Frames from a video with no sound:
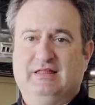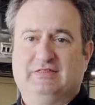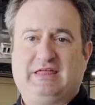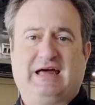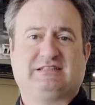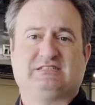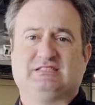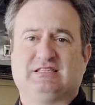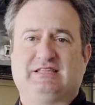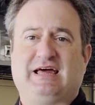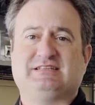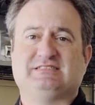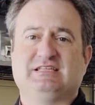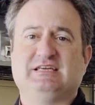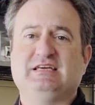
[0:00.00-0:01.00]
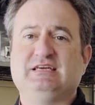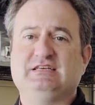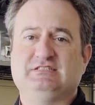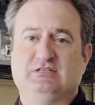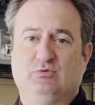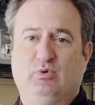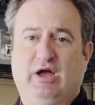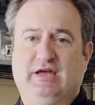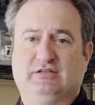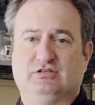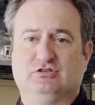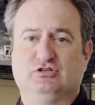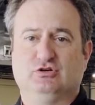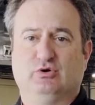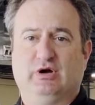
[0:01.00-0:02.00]
That's the easy way
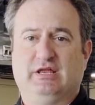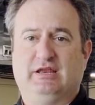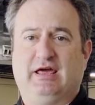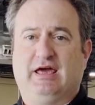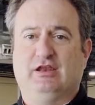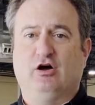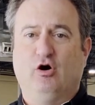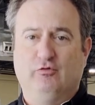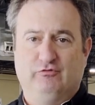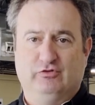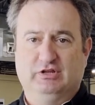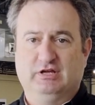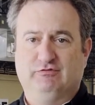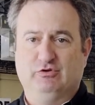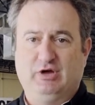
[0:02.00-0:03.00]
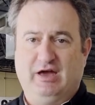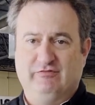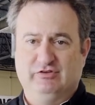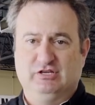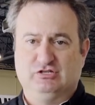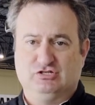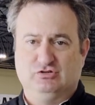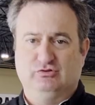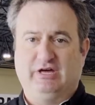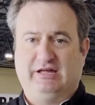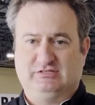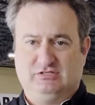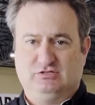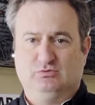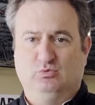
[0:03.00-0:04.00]
to do it, and hopefully if you have an issue,
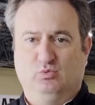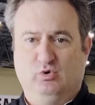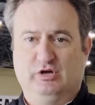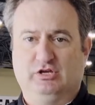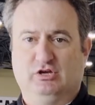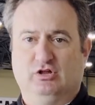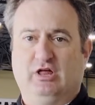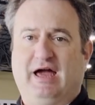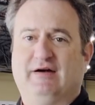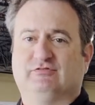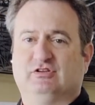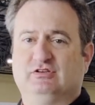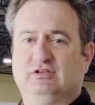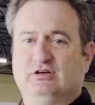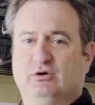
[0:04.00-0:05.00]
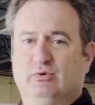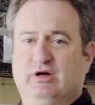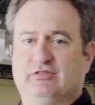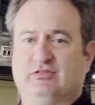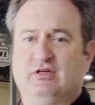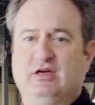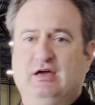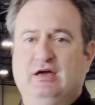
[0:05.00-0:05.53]
that's what you'll have to deal with.